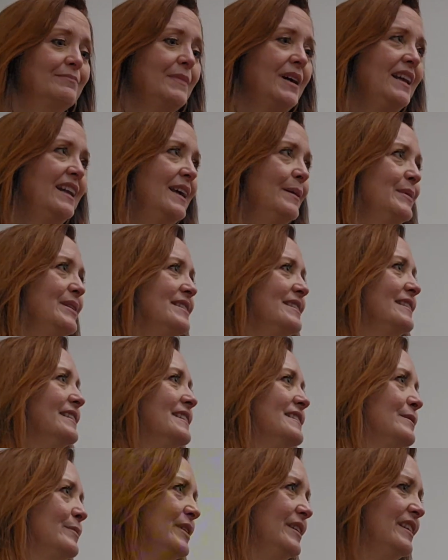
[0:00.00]
My name is
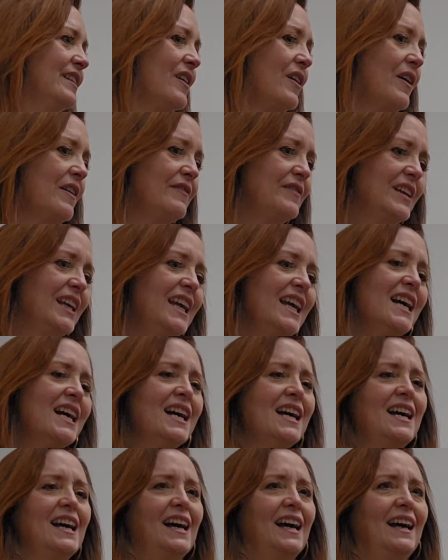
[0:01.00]
Elizabeth Coffey,
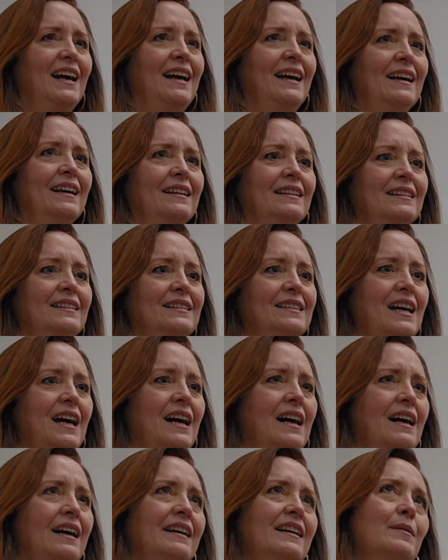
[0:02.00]
and
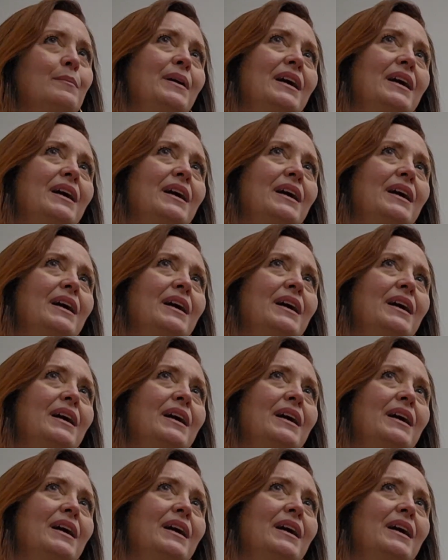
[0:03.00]
I am